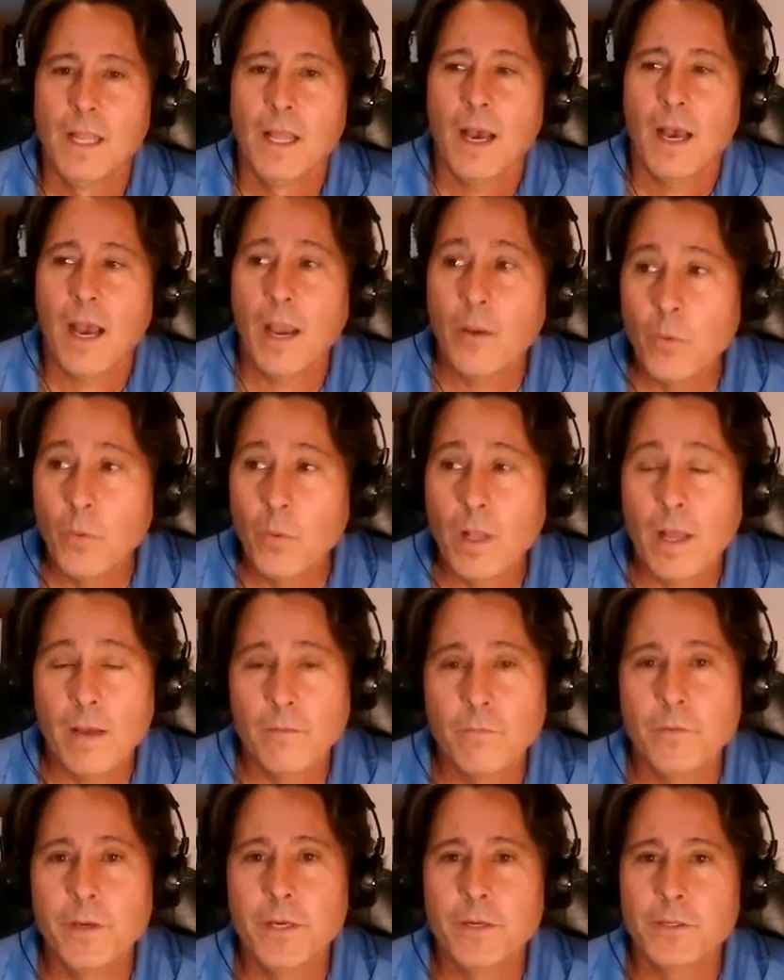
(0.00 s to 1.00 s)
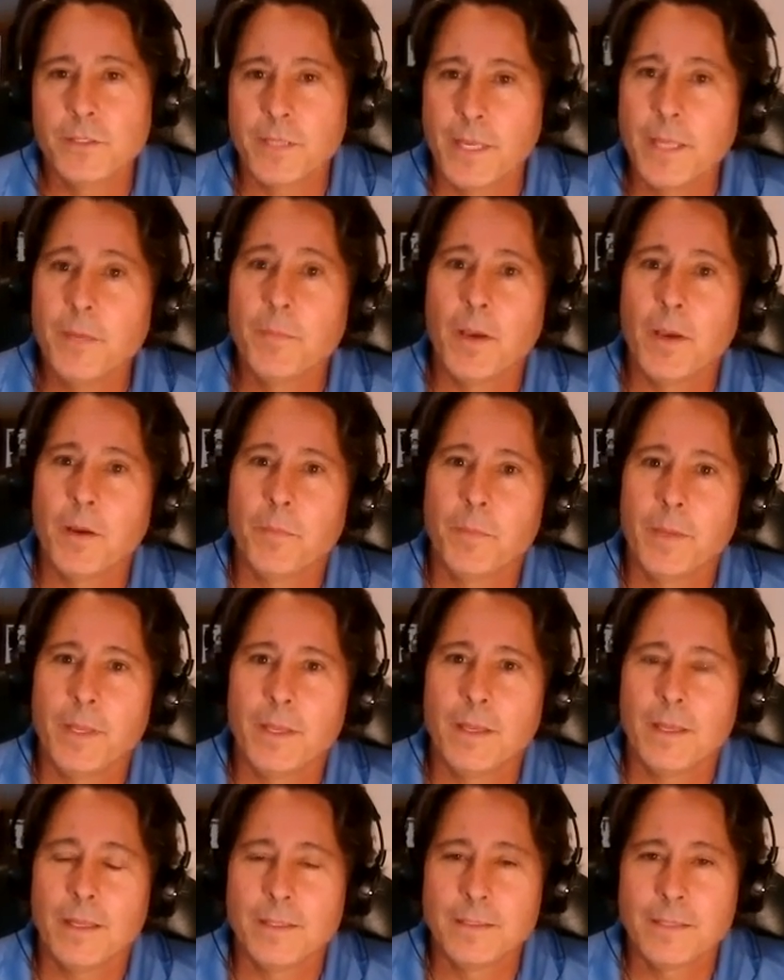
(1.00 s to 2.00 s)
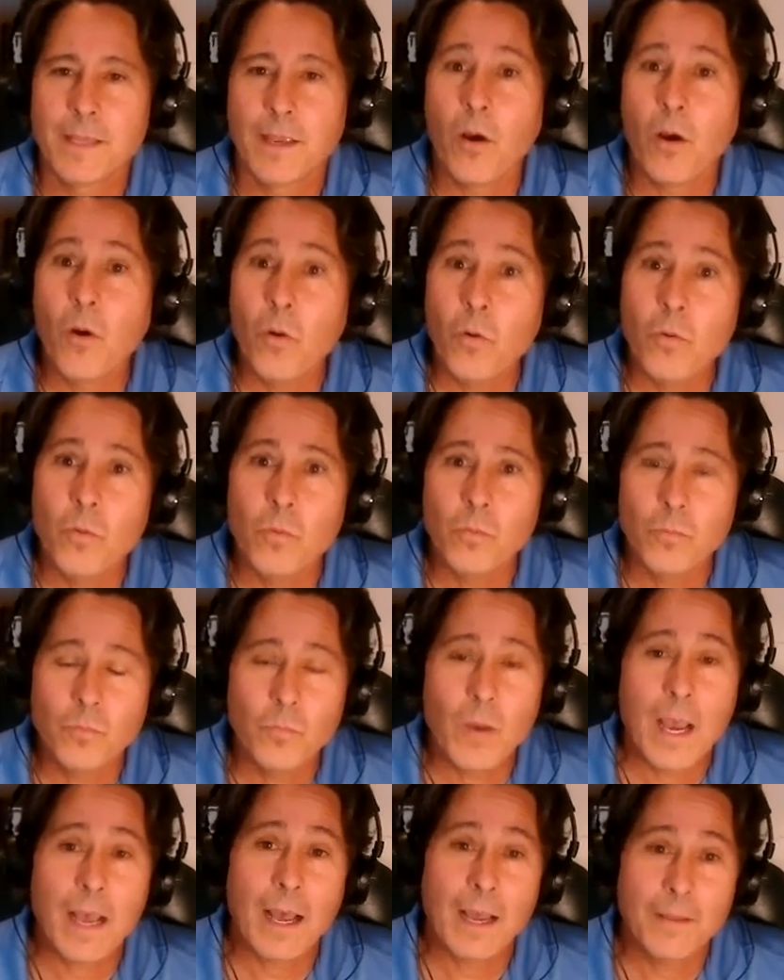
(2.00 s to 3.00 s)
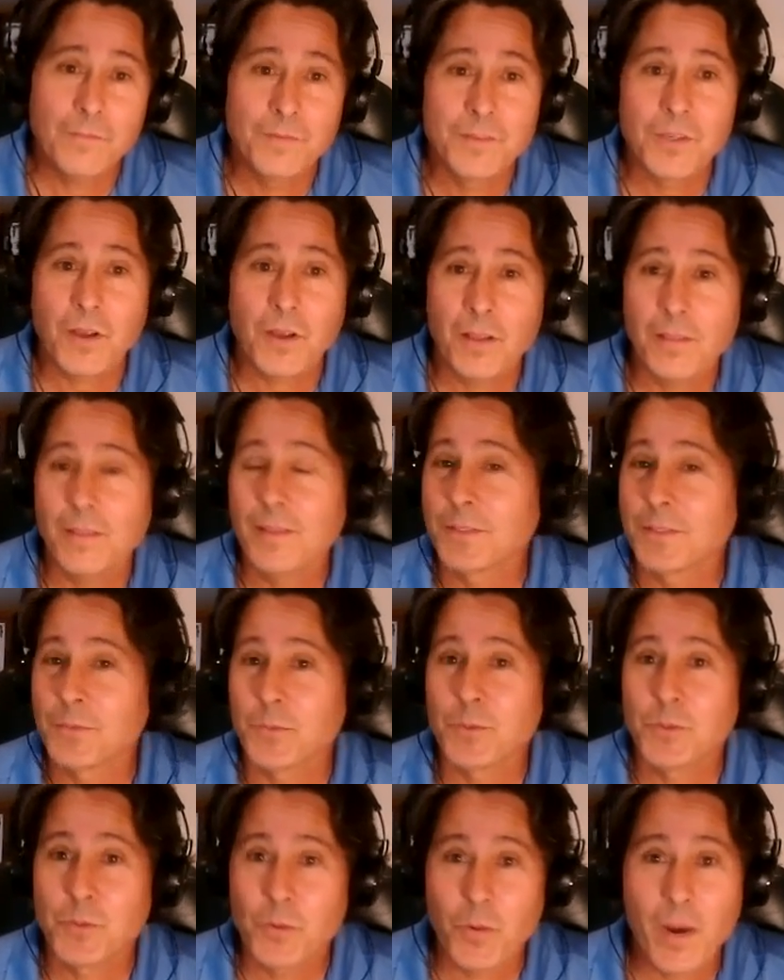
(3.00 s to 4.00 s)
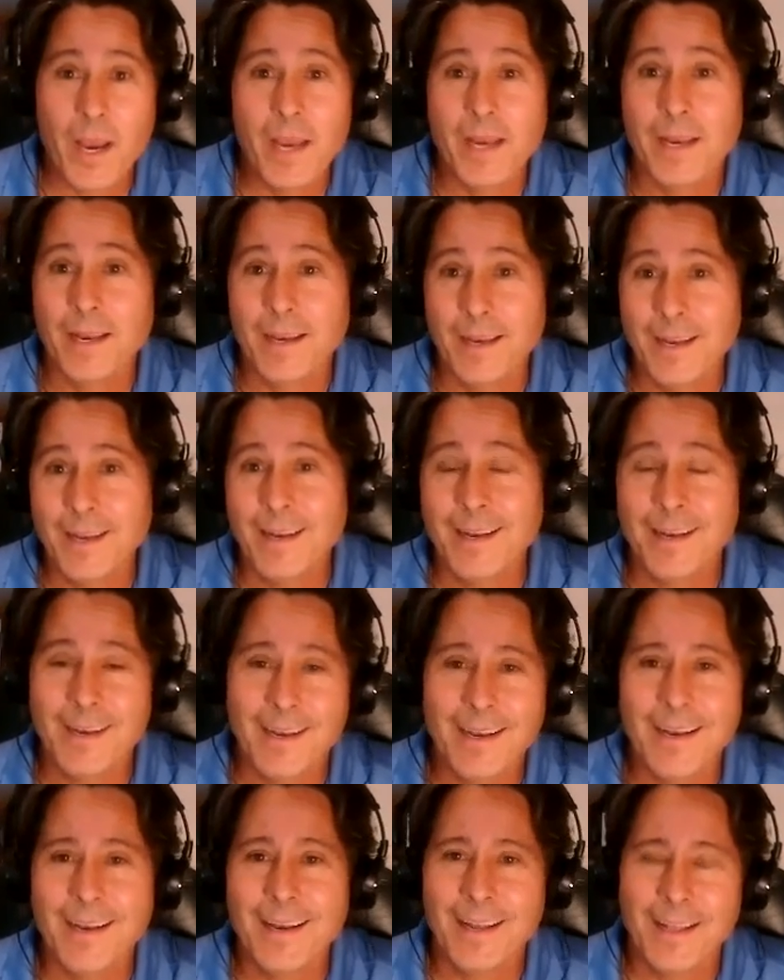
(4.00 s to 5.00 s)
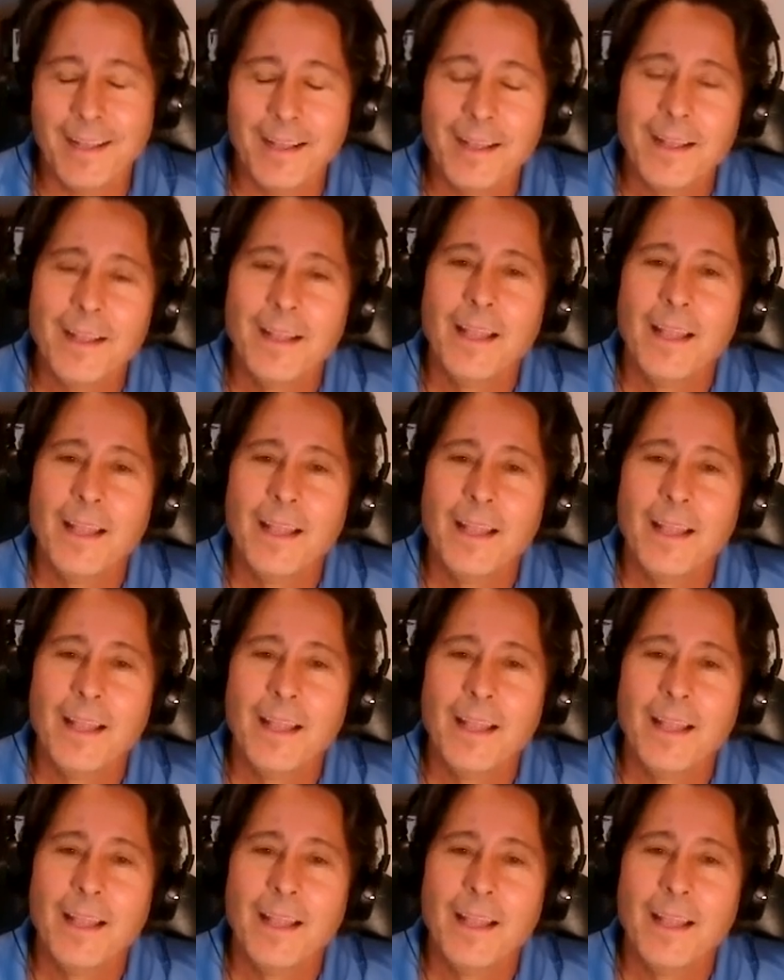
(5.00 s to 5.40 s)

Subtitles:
I will have readers email me and say, "Oh, well, I saw this was great," and da, da, da, da, da.